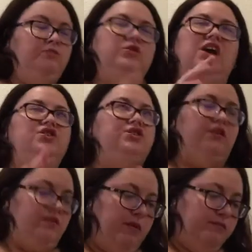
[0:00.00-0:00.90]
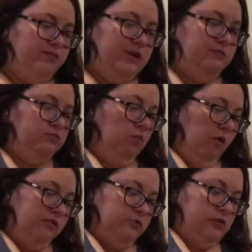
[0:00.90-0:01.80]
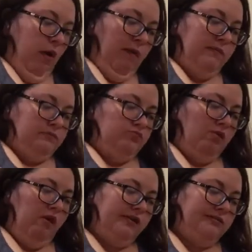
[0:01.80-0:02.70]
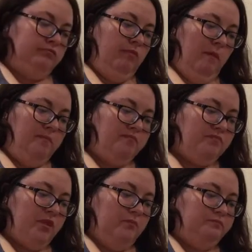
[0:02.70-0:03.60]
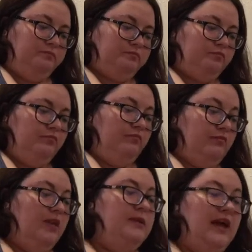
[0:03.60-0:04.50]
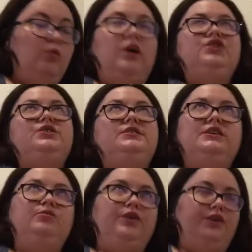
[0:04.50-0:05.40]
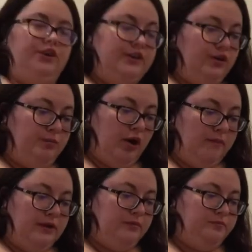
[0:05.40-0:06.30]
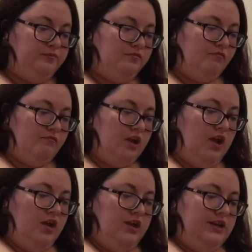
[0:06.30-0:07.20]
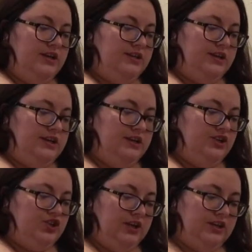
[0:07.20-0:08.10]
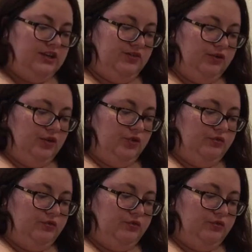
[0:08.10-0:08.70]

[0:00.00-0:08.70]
I just love that movie. But yeah, watch the scene where they're in their apartment. He's eating his Chinese food.